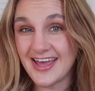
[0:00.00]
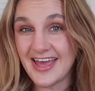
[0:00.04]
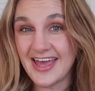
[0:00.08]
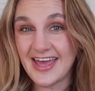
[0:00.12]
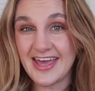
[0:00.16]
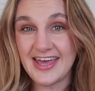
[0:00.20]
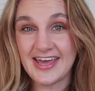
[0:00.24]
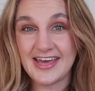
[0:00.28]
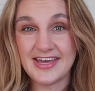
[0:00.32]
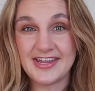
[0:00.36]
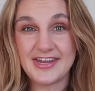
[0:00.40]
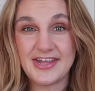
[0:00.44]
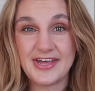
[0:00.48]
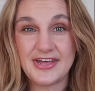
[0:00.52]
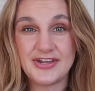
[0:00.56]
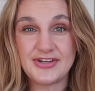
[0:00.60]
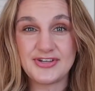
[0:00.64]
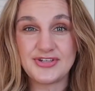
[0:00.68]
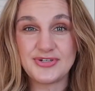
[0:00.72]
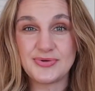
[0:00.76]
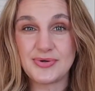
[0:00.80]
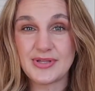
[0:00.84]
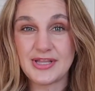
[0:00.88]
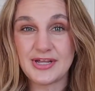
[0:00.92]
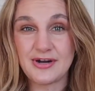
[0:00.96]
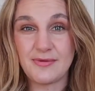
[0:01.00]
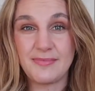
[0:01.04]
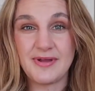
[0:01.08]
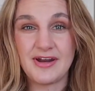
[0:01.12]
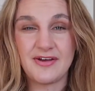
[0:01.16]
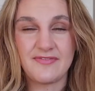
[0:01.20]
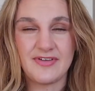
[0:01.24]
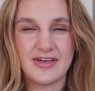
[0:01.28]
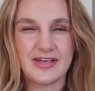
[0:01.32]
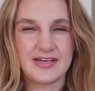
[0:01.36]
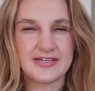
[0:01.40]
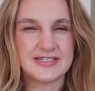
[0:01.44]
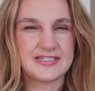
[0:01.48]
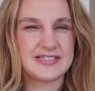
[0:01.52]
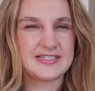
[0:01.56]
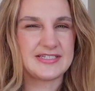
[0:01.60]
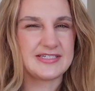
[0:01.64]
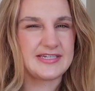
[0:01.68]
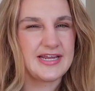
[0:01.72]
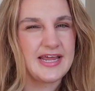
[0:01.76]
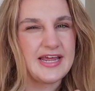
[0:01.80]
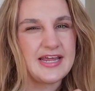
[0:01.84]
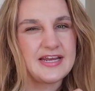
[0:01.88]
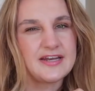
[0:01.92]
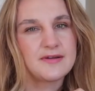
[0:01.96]
and do a little bit of like a
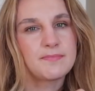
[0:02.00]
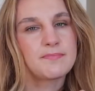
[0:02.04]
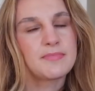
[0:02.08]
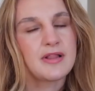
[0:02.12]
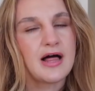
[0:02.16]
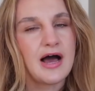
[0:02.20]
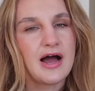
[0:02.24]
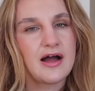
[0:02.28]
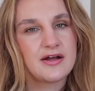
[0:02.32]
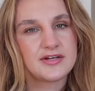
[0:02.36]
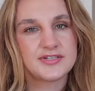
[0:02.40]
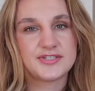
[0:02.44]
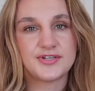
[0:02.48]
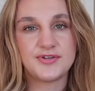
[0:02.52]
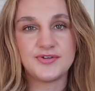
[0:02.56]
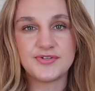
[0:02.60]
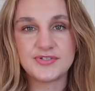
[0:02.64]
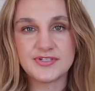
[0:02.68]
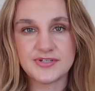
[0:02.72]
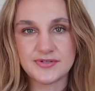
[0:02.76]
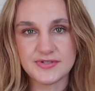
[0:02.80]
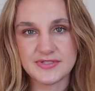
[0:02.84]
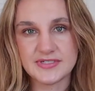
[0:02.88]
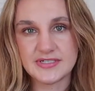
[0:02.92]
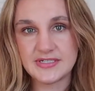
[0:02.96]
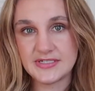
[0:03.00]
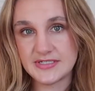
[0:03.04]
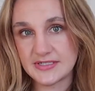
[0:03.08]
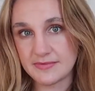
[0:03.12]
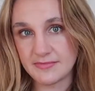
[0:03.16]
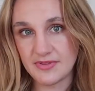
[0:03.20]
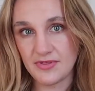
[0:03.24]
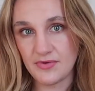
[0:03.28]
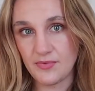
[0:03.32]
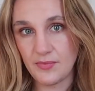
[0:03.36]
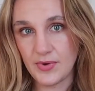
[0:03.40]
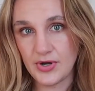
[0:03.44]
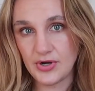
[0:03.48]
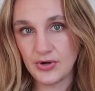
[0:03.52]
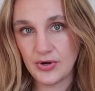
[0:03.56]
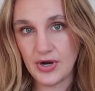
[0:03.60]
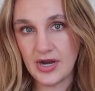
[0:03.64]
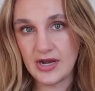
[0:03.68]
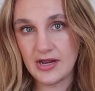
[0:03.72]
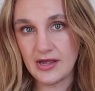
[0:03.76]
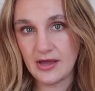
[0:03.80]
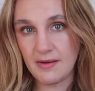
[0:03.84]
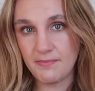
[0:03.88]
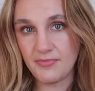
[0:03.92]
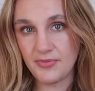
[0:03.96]
stained black so you still see some of the wood
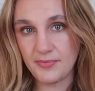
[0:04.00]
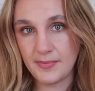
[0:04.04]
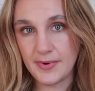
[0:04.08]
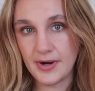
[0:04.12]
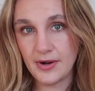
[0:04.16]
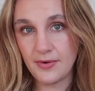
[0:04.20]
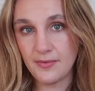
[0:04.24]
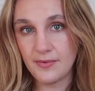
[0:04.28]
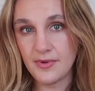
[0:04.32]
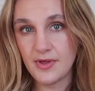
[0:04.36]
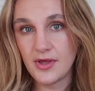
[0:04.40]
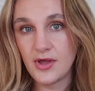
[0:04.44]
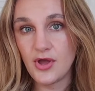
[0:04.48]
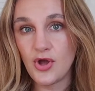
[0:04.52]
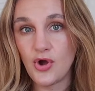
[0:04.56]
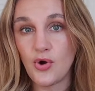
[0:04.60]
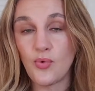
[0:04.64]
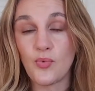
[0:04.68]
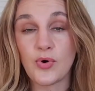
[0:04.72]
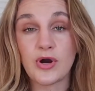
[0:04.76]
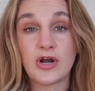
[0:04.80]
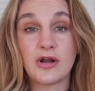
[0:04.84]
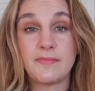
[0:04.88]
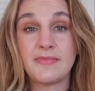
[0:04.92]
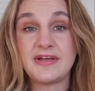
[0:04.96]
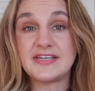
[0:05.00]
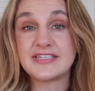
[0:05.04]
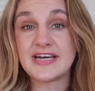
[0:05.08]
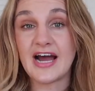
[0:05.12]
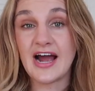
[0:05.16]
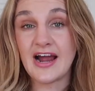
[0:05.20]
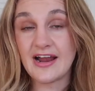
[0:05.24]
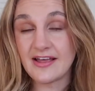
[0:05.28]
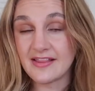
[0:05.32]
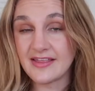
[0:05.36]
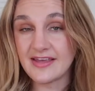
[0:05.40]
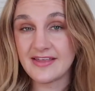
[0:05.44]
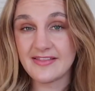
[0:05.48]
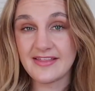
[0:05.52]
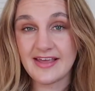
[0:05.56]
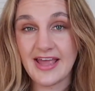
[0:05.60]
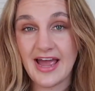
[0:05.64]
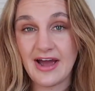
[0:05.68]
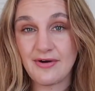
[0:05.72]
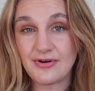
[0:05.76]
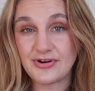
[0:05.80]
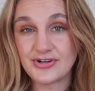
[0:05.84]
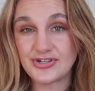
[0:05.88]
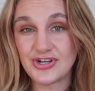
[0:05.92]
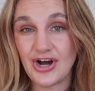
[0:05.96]
grain come through. We're going to be tiling the
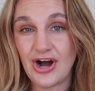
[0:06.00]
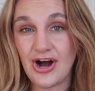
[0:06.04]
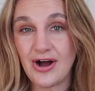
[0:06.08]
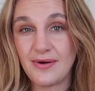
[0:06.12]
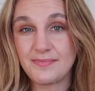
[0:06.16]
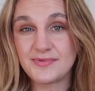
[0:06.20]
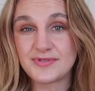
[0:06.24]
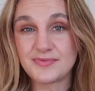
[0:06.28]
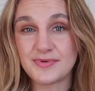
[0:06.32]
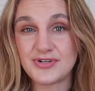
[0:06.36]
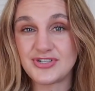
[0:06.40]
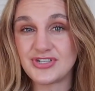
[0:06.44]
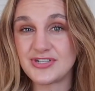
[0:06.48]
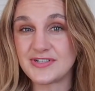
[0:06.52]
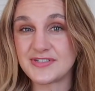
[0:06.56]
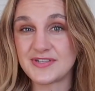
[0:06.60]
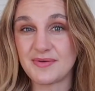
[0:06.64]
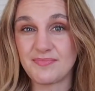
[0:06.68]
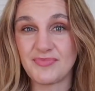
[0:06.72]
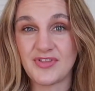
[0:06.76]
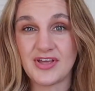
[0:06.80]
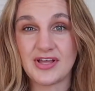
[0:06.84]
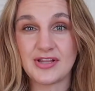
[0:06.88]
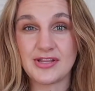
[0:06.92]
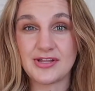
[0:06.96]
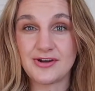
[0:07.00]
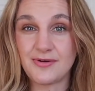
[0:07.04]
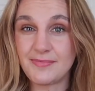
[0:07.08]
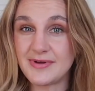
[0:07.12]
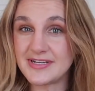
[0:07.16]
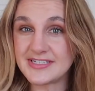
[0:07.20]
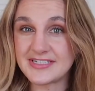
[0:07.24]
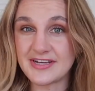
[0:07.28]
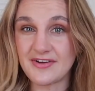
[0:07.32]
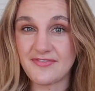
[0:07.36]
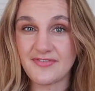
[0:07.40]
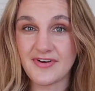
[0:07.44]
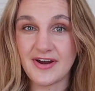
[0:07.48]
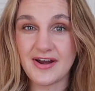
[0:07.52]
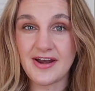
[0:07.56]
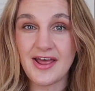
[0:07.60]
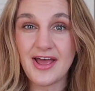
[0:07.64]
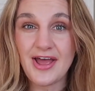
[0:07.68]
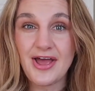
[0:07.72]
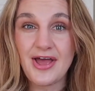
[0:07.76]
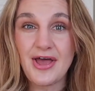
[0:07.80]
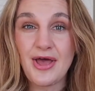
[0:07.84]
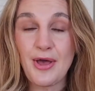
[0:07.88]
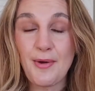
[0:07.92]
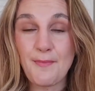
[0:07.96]
countertops, which is something a little bit different,
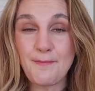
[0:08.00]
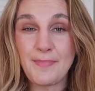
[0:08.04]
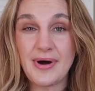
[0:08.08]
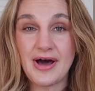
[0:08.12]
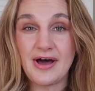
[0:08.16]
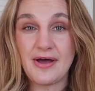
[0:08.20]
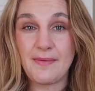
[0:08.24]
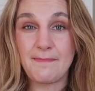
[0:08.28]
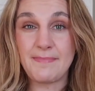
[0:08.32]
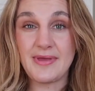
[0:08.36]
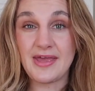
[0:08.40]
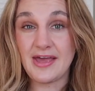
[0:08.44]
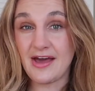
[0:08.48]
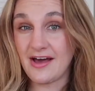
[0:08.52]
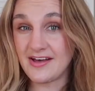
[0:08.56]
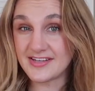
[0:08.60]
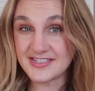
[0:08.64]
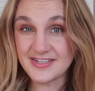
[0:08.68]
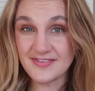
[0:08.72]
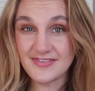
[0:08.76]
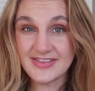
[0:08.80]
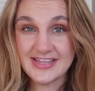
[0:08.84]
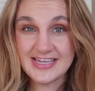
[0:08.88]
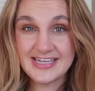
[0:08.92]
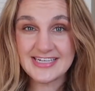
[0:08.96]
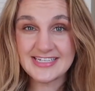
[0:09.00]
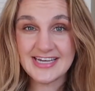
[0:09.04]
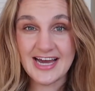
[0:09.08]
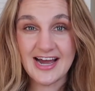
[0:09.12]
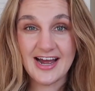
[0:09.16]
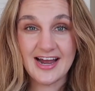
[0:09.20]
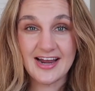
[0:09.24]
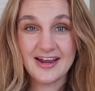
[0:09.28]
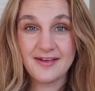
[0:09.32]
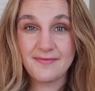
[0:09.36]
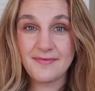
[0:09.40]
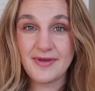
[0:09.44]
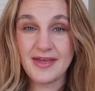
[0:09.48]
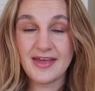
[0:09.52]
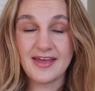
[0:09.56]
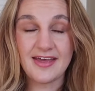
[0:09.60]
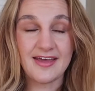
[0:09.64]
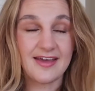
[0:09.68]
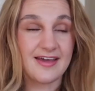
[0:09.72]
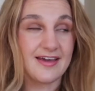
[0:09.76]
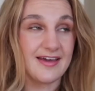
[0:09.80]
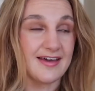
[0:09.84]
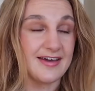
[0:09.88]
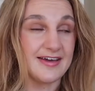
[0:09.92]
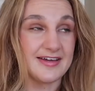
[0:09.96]
but because of lead time
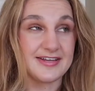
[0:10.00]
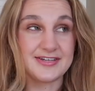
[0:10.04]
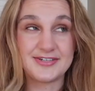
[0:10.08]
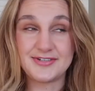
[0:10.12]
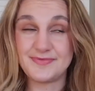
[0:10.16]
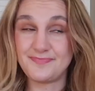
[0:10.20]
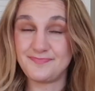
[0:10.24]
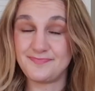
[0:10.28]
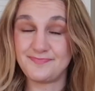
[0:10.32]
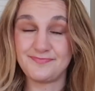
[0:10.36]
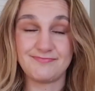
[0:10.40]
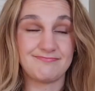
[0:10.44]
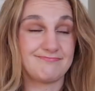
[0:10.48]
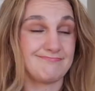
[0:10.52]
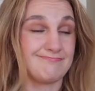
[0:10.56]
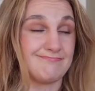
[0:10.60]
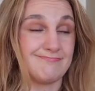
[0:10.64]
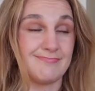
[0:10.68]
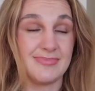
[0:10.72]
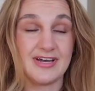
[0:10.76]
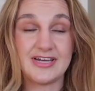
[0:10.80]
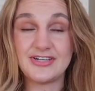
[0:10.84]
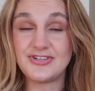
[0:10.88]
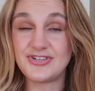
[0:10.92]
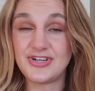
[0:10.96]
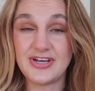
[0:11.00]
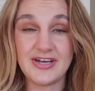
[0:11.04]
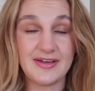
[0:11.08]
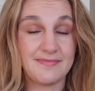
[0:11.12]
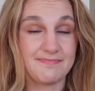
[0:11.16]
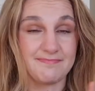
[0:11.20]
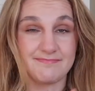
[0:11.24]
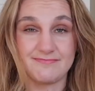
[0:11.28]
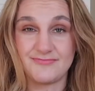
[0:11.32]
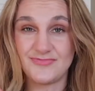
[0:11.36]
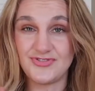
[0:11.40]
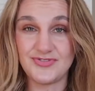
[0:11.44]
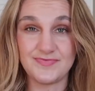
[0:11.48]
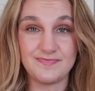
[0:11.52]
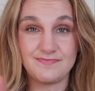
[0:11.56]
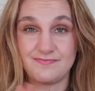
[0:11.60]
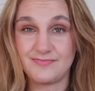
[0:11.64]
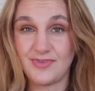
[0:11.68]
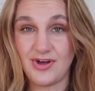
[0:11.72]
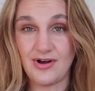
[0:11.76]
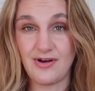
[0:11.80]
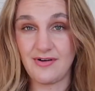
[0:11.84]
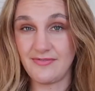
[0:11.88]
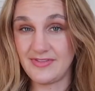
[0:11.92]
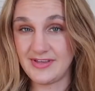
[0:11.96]
and budget and
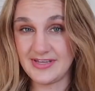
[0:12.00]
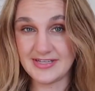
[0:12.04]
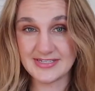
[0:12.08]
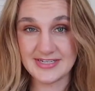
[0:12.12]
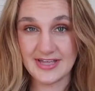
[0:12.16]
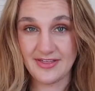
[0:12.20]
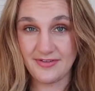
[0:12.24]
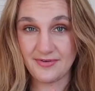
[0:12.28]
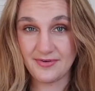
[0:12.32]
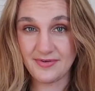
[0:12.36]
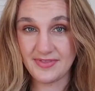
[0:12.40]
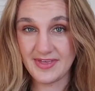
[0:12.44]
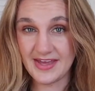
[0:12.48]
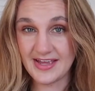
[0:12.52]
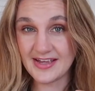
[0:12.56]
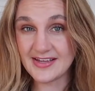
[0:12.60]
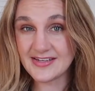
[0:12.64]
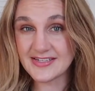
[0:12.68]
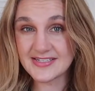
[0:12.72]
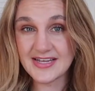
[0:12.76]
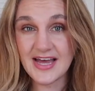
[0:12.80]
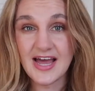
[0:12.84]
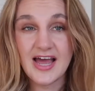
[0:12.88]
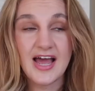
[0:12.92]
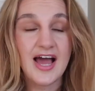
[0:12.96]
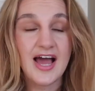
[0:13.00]
all these other things,